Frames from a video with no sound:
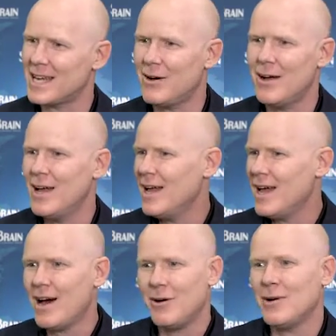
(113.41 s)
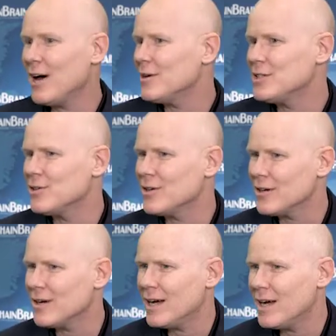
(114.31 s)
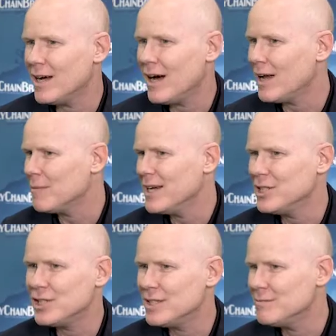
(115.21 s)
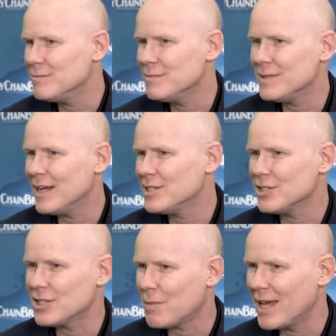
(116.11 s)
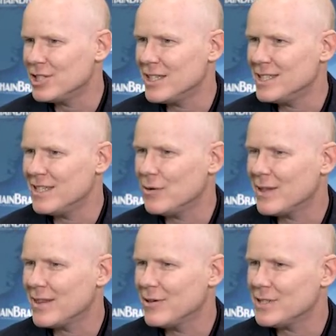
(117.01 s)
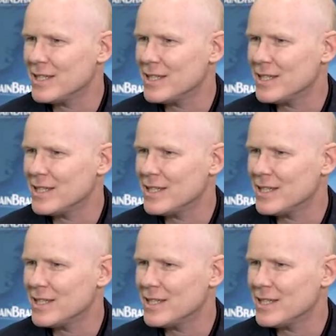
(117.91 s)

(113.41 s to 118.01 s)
How does your automation, how does your supply chain deal with those